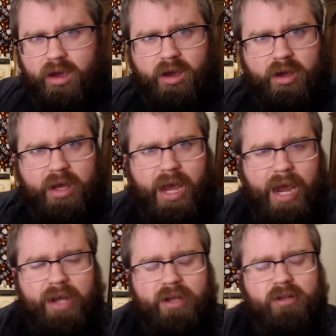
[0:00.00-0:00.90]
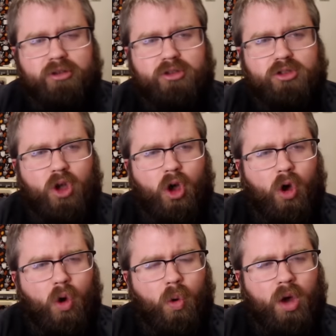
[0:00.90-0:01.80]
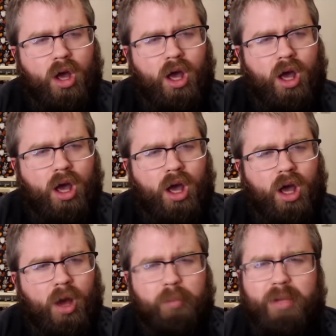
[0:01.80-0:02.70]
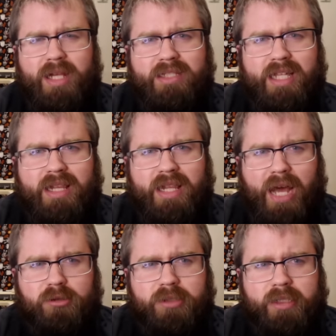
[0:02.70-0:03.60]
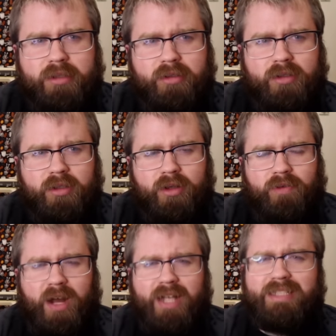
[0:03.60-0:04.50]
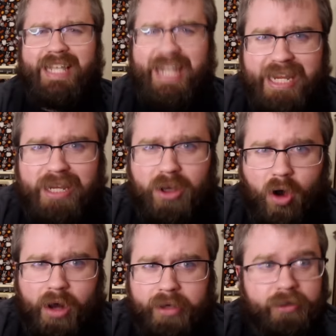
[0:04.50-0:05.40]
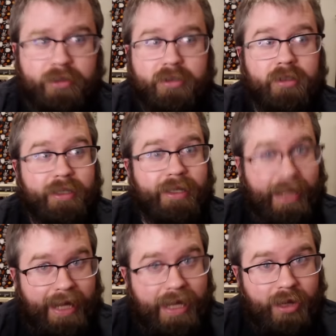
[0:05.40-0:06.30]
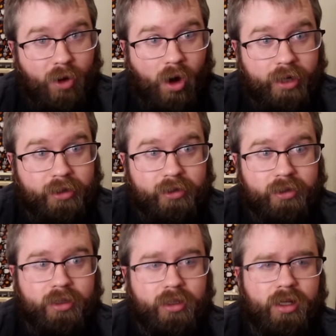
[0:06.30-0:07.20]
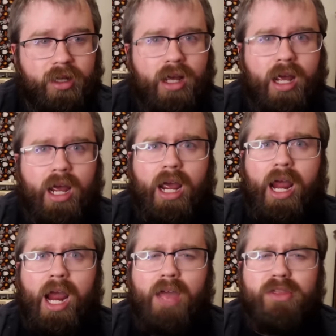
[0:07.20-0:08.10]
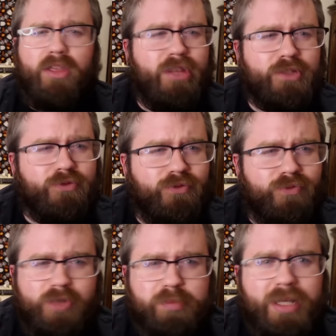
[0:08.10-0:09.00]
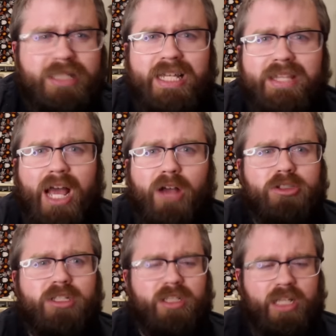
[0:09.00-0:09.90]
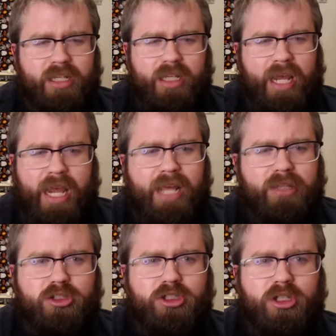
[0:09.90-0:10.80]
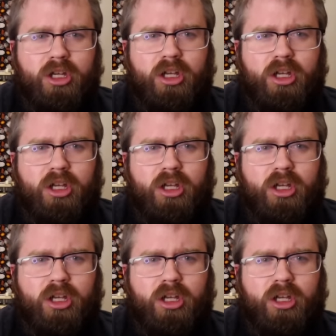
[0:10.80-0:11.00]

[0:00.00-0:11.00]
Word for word: Okay, so Ben ten thousand fights Eon, Eon, and then this this Ben ten thousand like hits